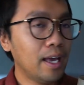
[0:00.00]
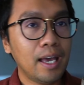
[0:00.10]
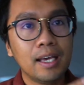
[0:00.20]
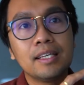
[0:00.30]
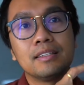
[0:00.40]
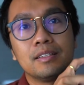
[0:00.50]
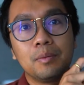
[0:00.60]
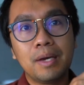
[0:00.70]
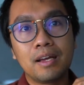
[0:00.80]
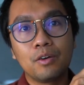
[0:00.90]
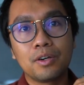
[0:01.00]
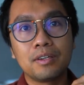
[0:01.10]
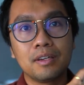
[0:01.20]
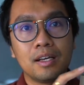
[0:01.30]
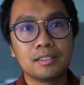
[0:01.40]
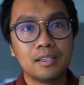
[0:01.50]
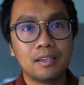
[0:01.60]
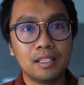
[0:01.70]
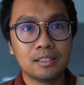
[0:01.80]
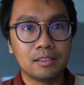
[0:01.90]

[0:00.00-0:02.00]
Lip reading: and the bag organizer is a